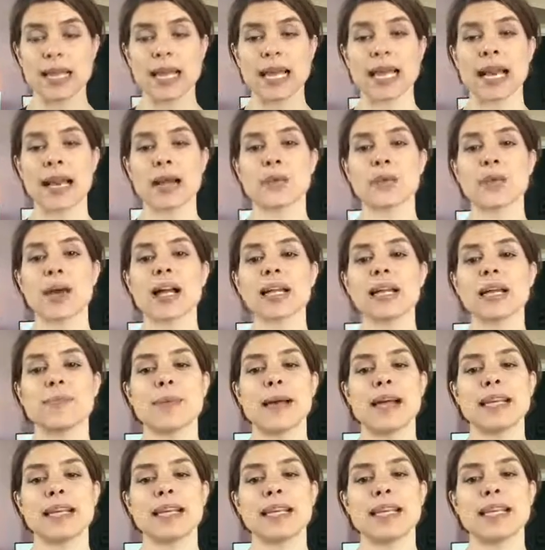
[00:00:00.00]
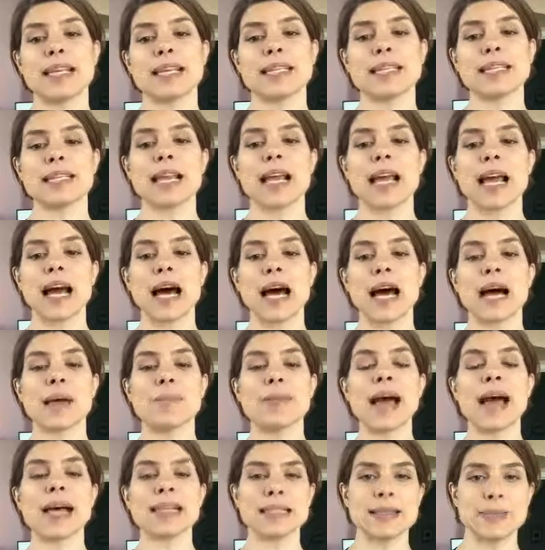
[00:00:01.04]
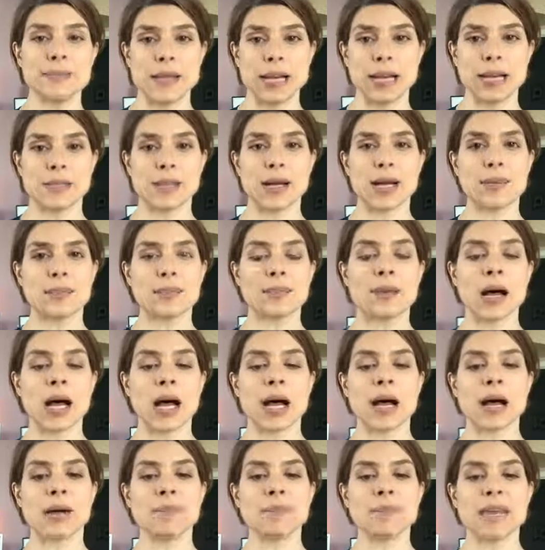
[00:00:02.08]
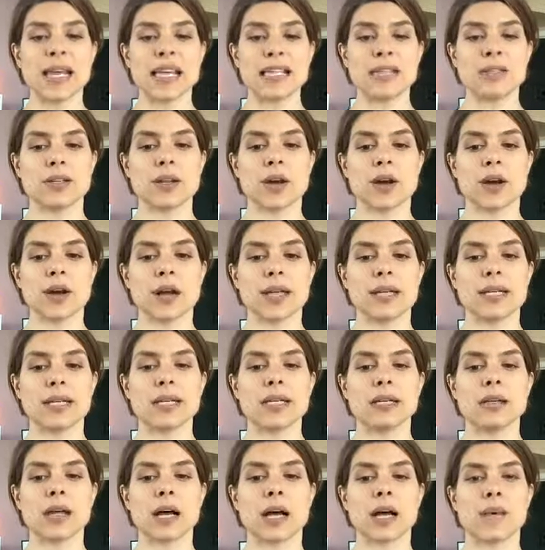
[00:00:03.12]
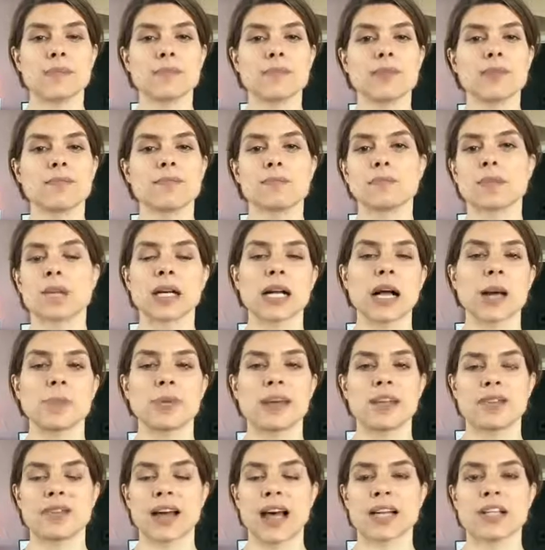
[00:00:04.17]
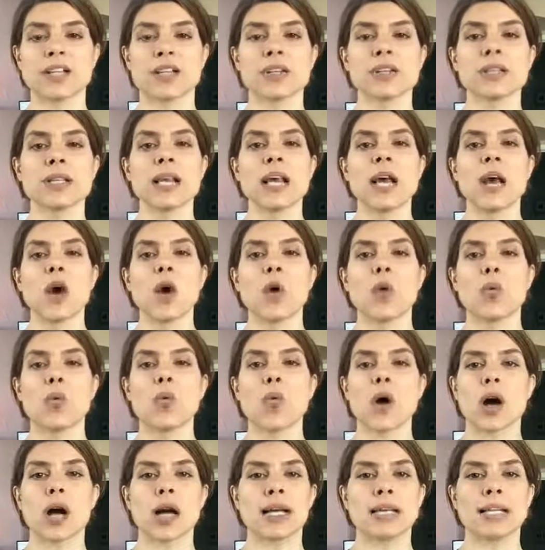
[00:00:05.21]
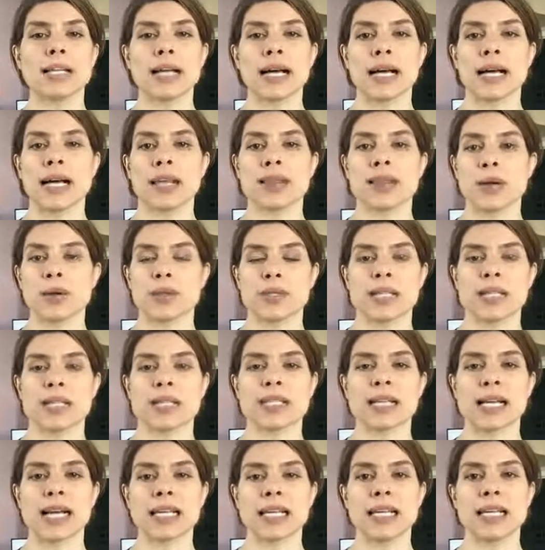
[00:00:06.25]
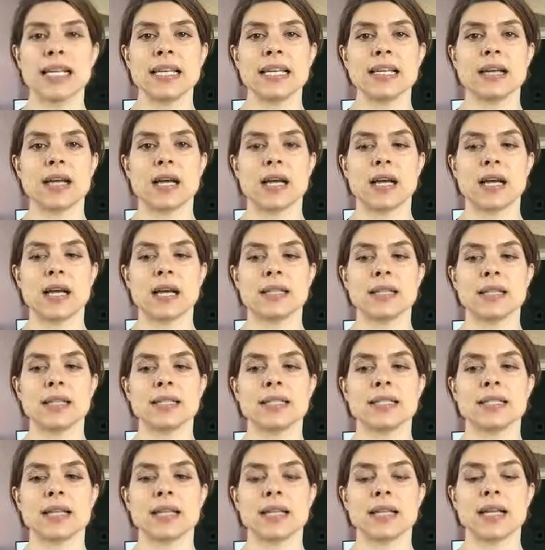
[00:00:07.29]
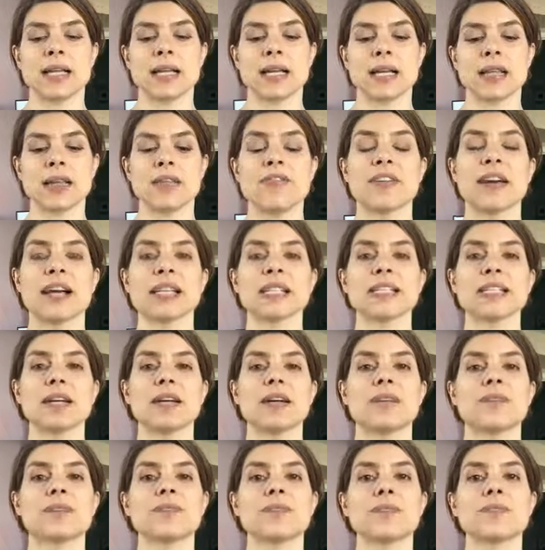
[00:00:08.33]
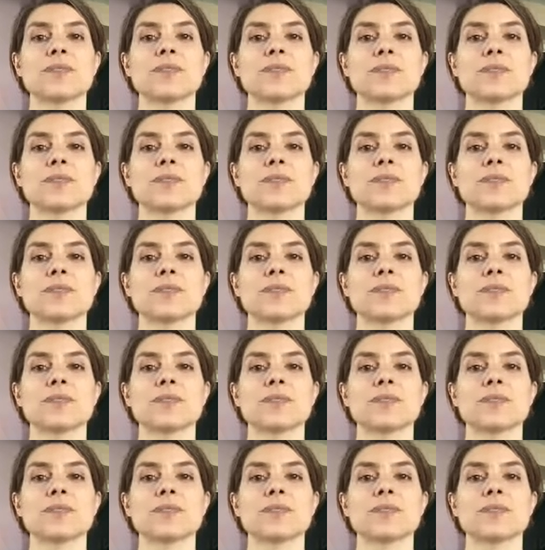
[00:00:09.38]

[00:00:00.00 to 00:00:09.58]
And I recommend this as a minimum based on a couple of factors. One, there was a study that studied the effects of